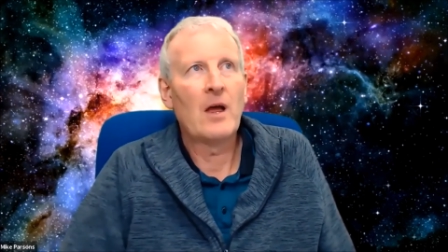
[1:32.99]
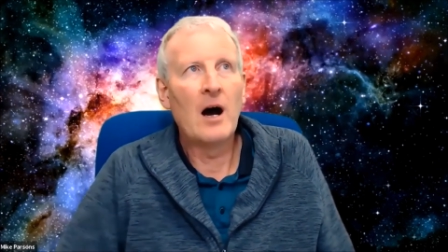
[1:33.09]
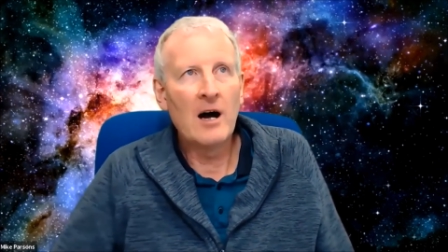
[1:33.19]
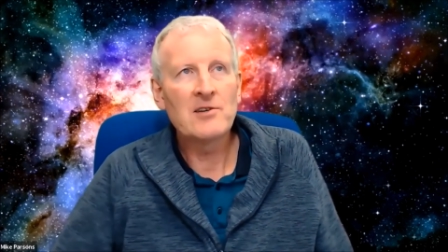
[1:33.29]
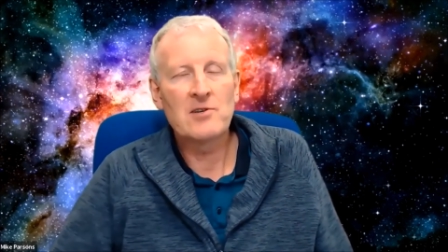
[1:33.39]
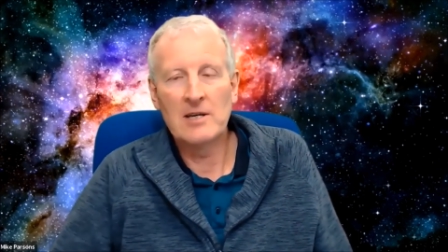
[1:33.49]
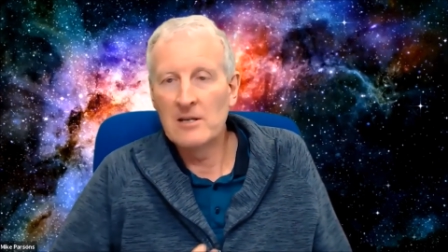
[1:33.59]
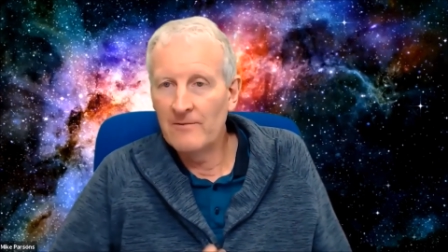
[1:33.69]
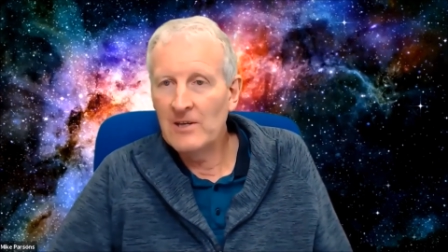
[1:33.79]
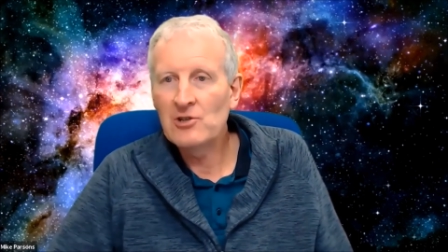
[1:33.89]
us
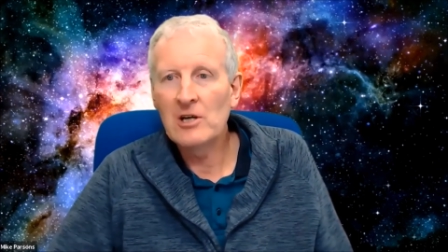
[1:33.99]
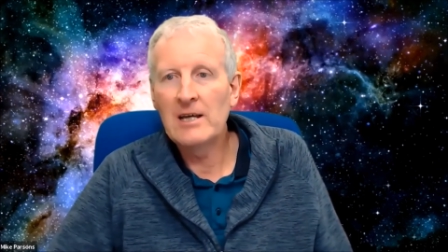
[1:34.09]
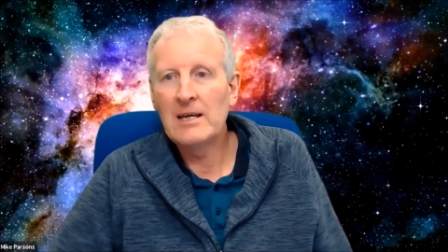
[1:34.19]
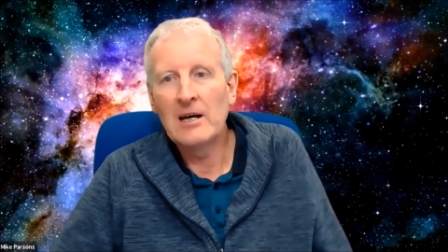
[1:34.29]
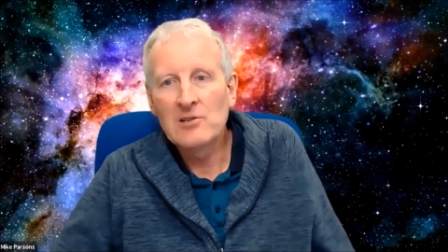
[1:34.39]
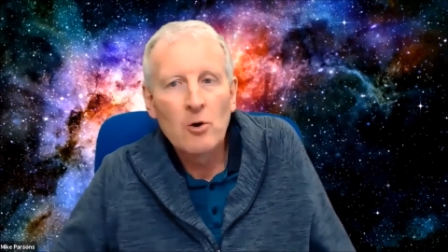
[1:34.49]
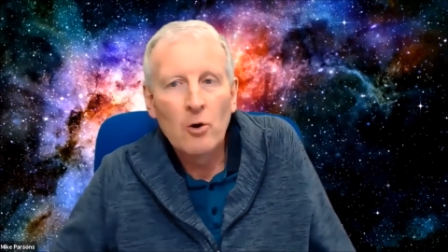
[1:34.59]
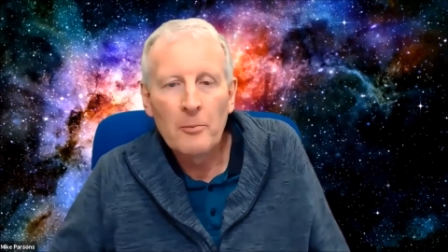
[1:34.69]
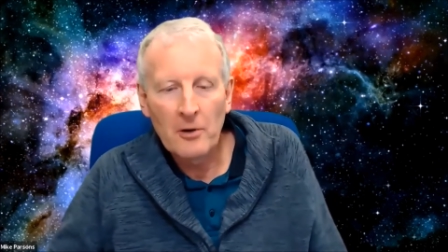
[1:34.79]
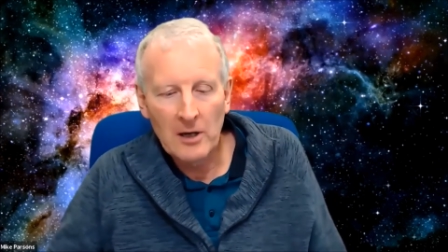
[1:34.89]
individually, us
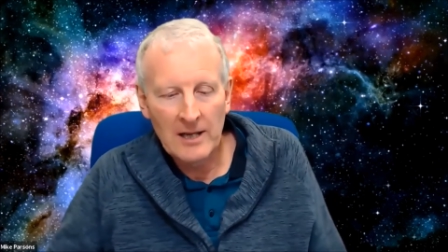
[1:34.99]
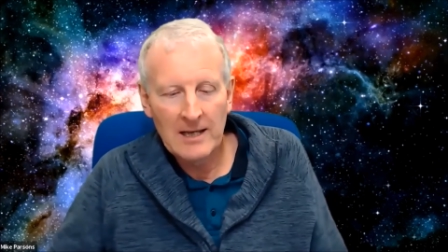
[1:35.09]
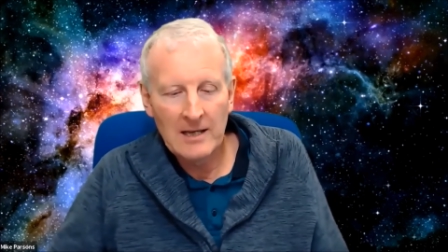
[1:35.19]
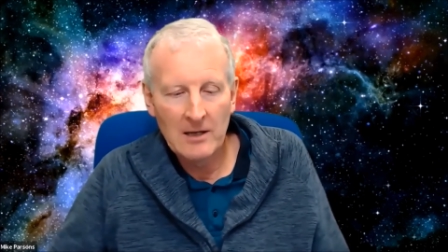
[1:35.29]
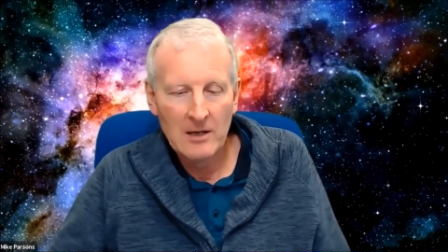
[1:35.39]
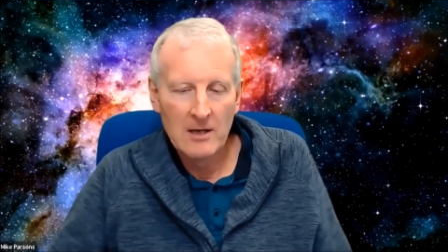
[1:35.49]
corporately,